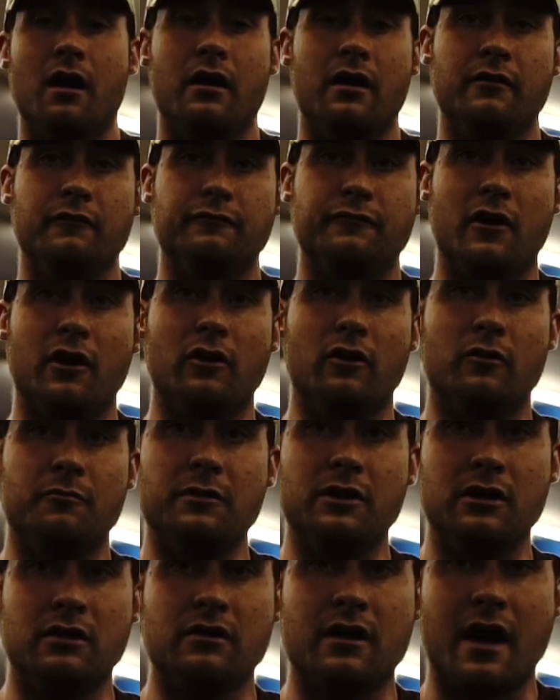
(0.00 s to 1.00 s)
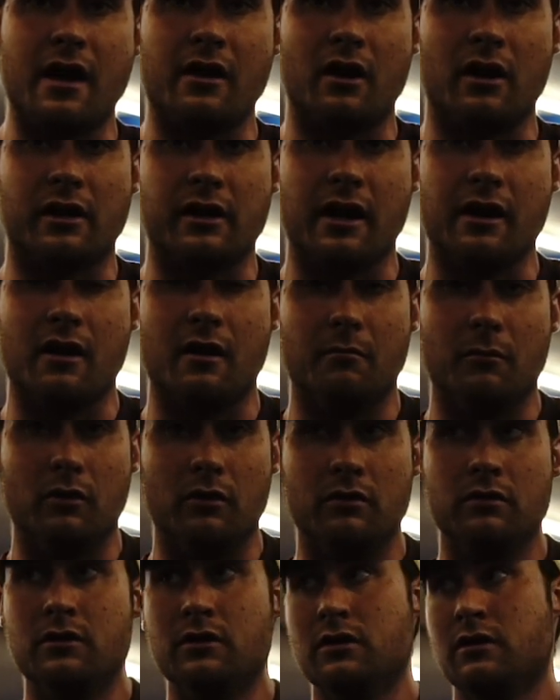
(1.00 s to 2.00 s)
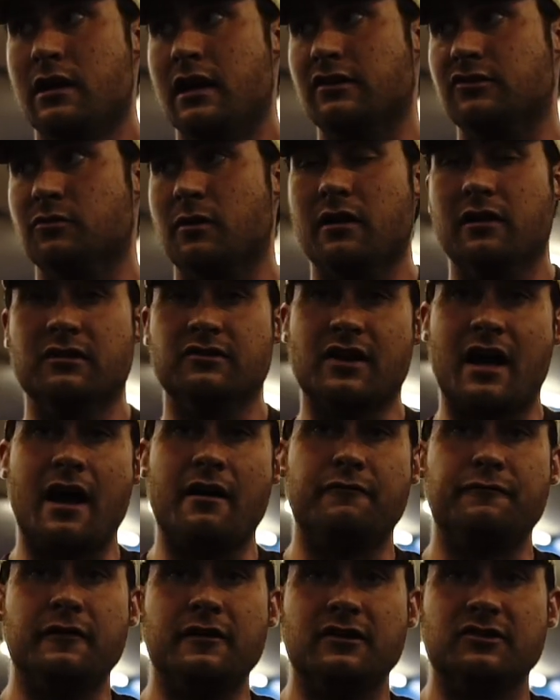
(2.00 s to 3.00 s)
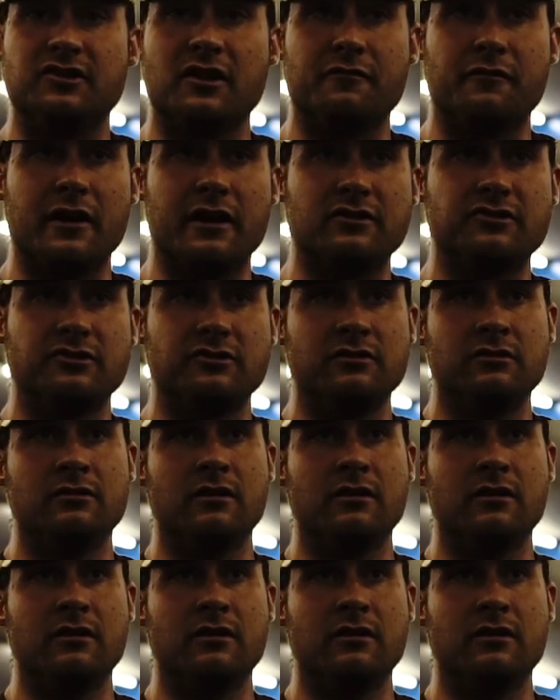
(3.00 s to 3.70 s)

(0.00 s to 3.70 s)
and follow me at rkhumble, as well as at FitnessFX